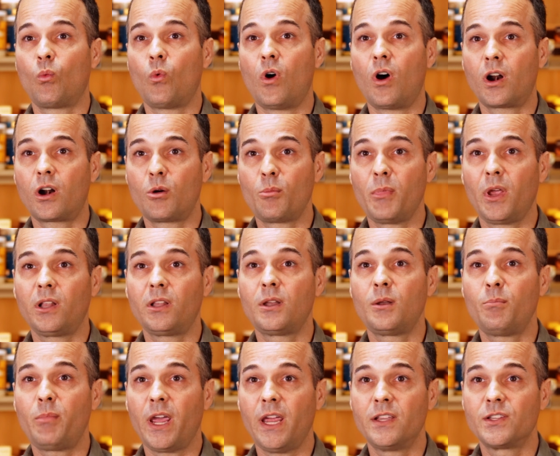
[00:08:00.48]

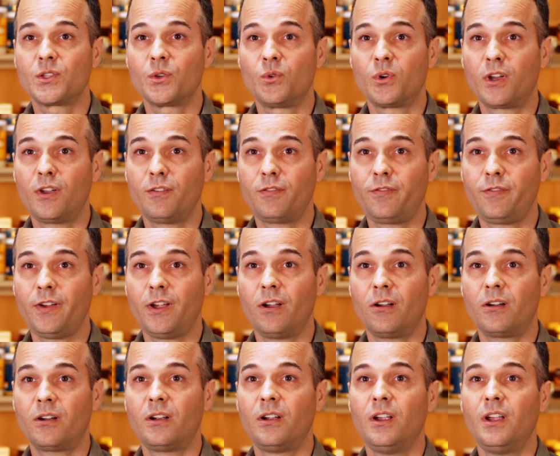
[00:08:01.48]
watermelon basil
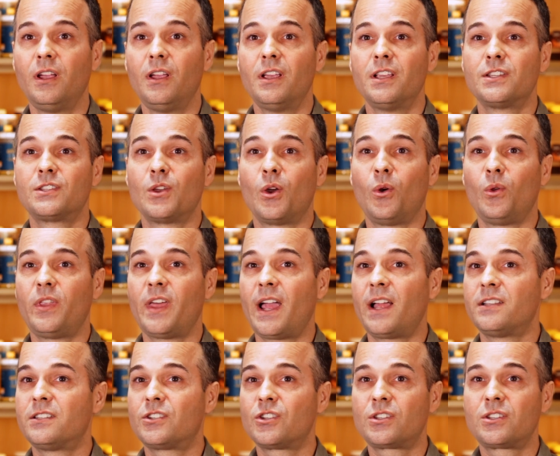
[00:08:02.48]
kefir. So
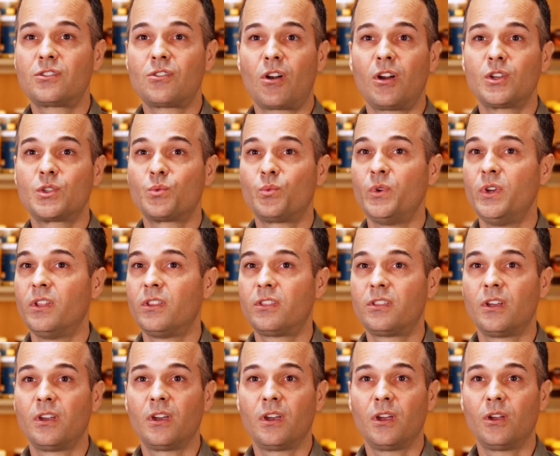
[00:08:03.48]
that just starts
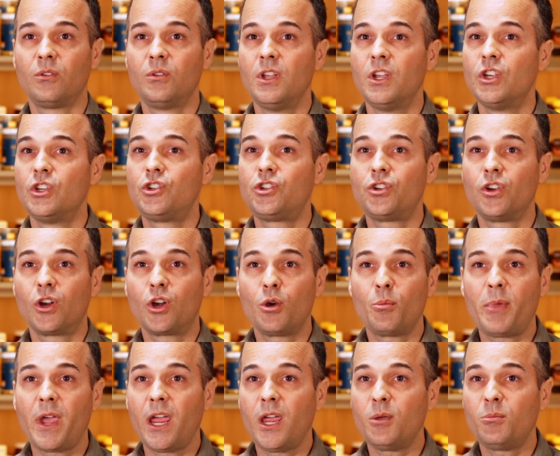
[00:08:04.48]
with sugar
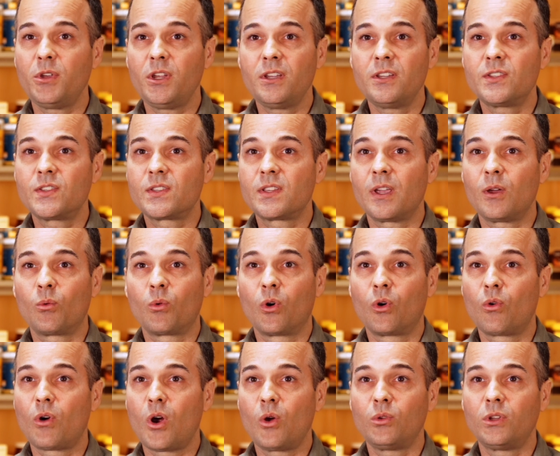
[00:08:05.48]
babies that were
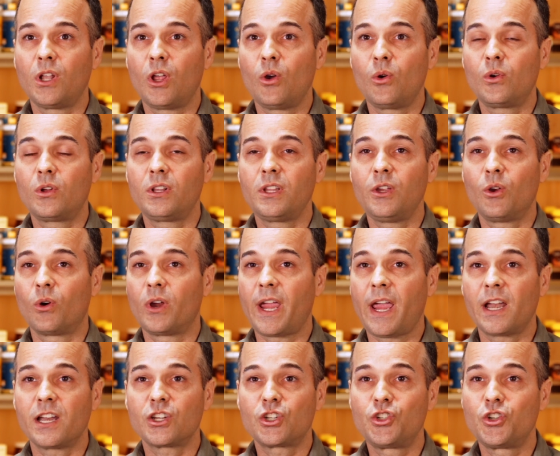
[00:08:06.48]
grown locally,
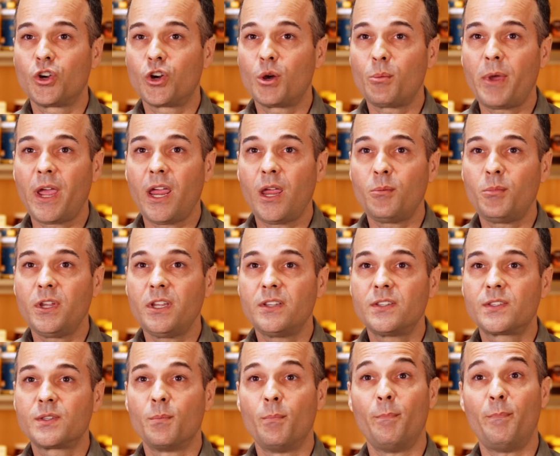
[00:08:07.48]
organic sugar
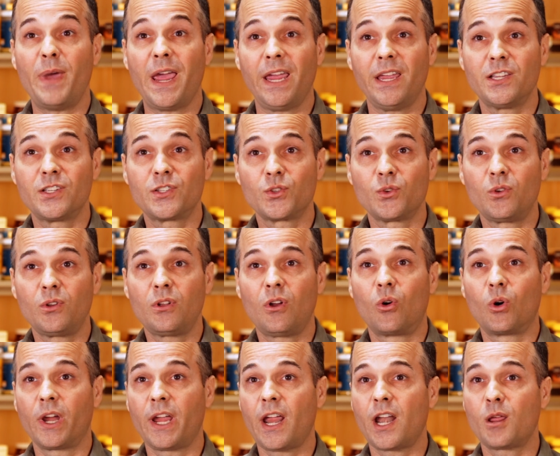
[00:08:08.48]
babies, some basil,
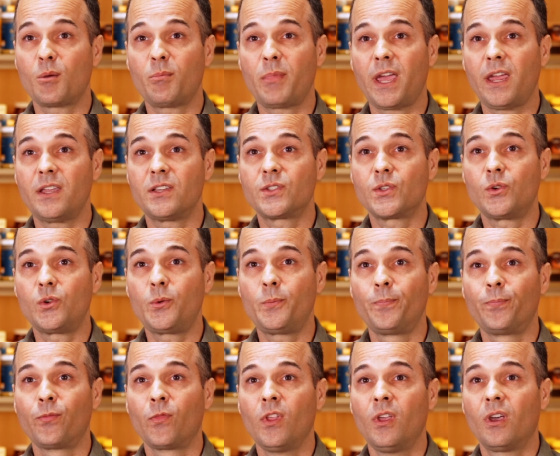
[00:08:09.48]
organic basil,
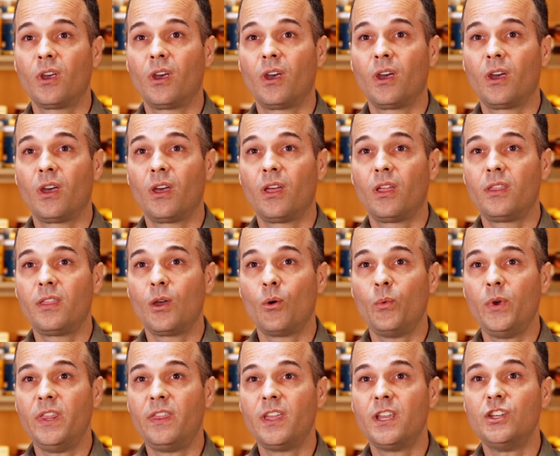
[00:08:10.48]
that
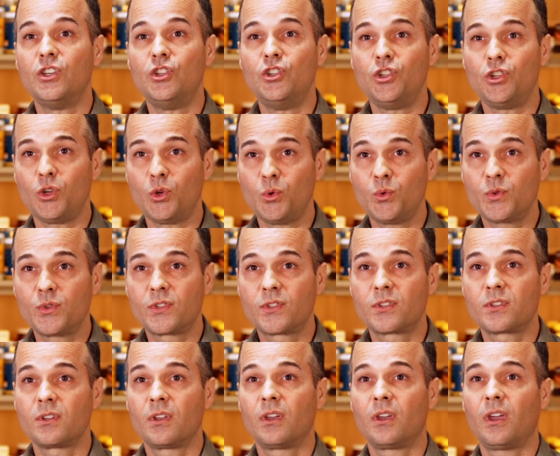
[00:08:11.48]
we then
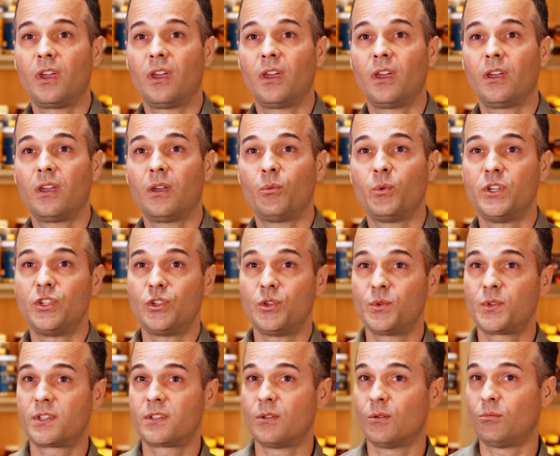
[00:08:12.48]
juice. We
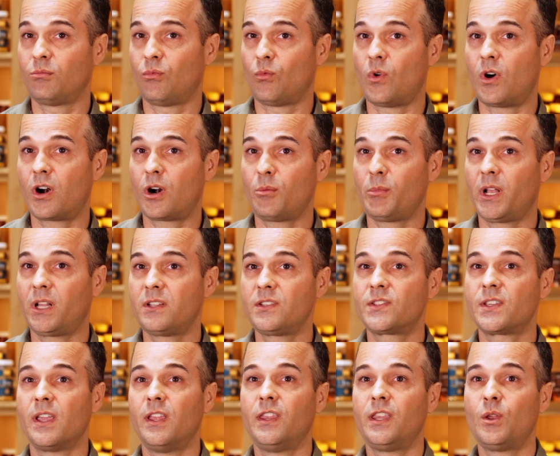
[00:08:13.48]
juice the
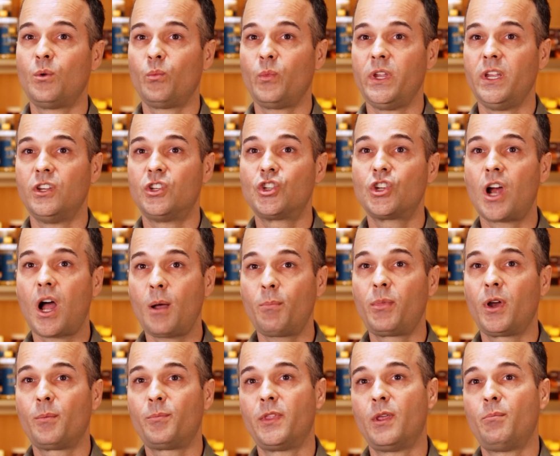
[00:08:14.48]
watermelons, and then we
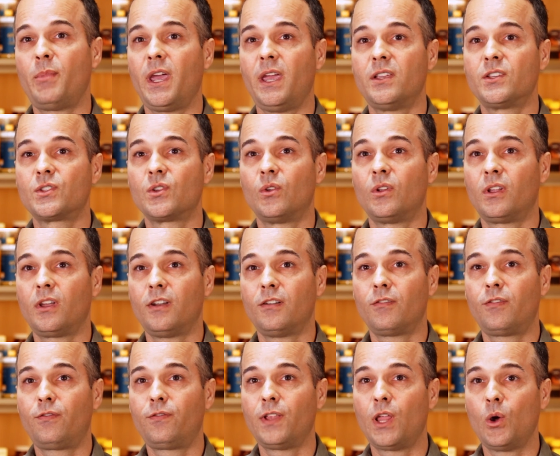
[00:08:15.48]
chop up the basil
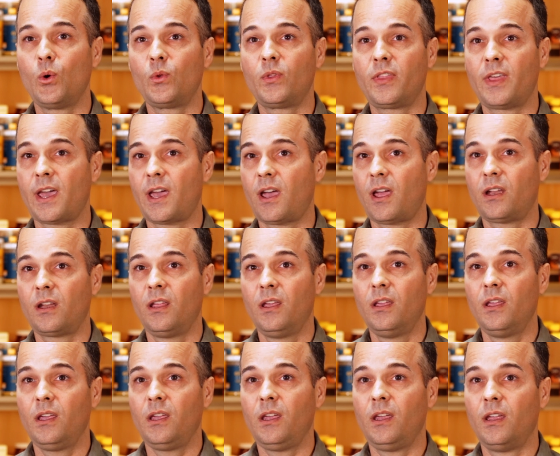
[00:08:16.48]
and float that
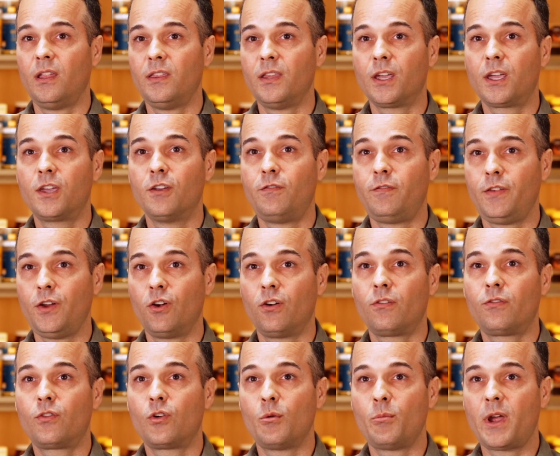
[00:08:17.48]
in the
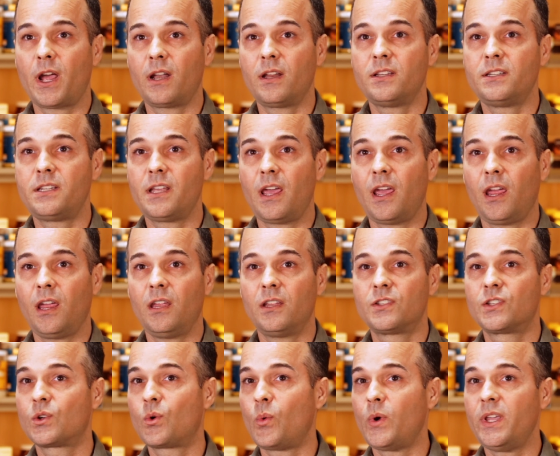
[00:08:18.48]
kefir for about a day,
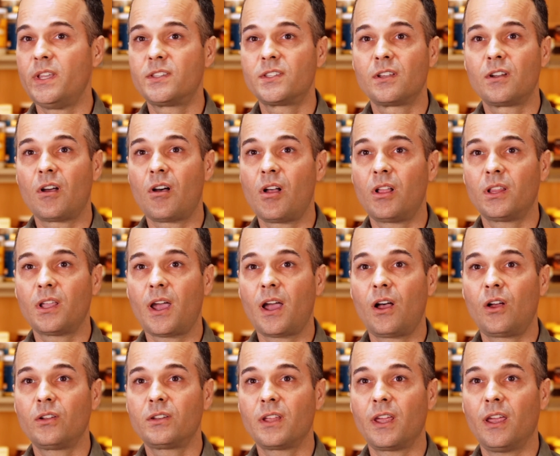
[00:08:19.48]
squeeze it all
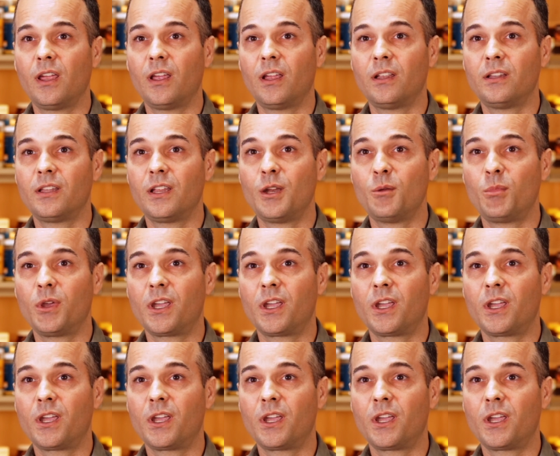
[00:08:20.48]
out, and then it